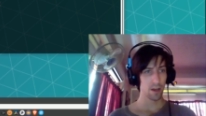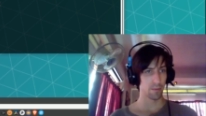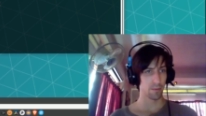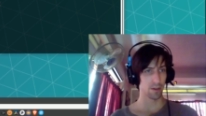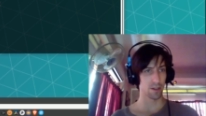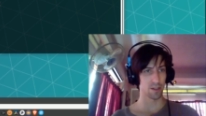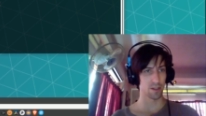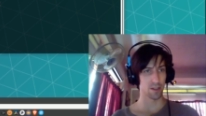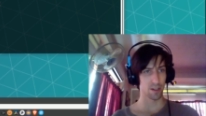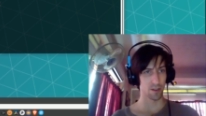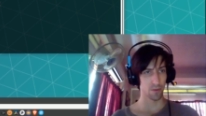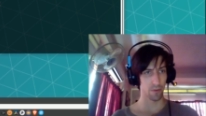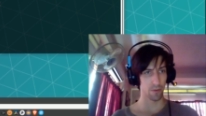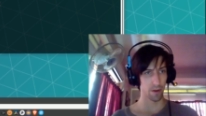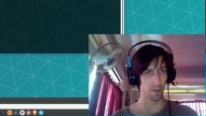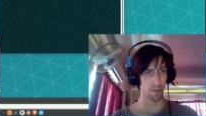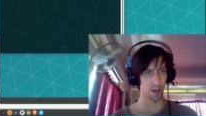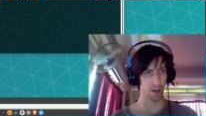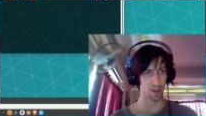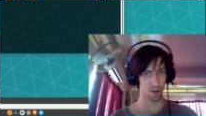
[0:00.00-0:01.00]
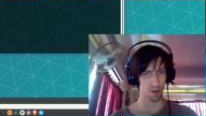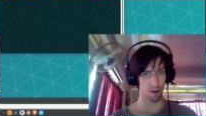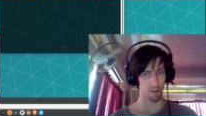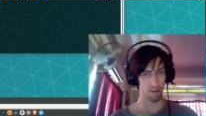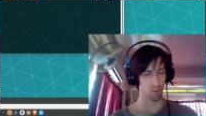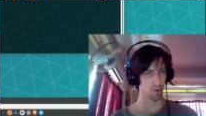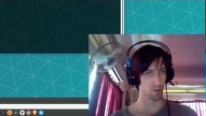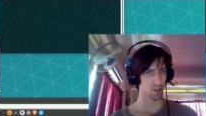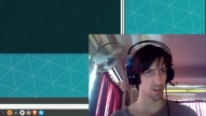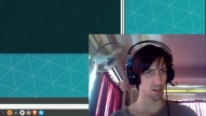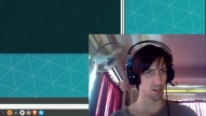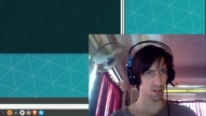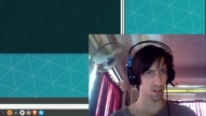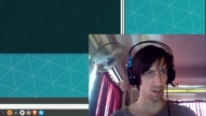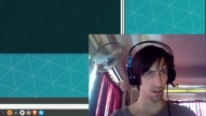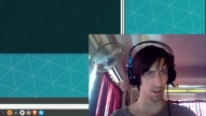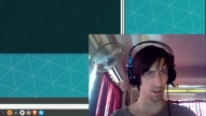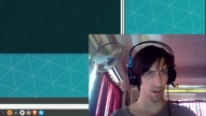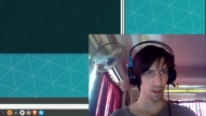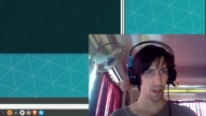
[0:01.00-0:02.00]
because that's where Manjaro was
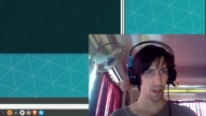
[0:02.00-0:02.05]
installed.